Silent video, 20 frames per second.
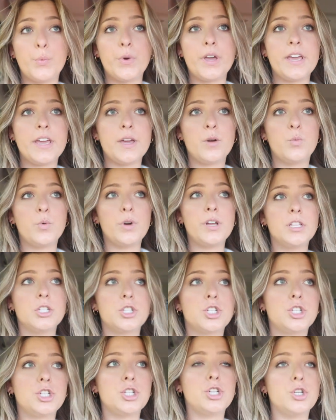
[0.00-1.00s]
we
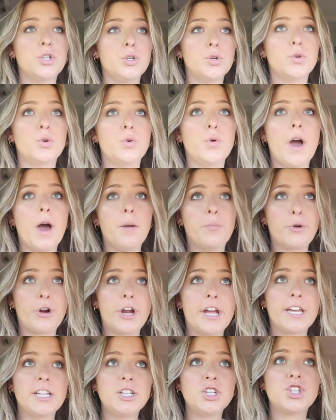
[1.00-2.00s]
went to a
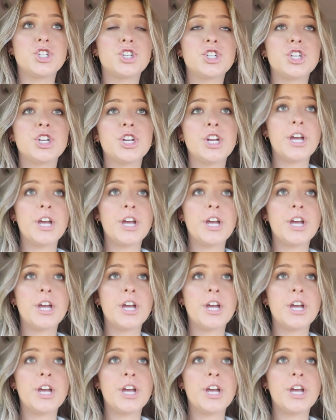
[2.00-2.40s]
bridge.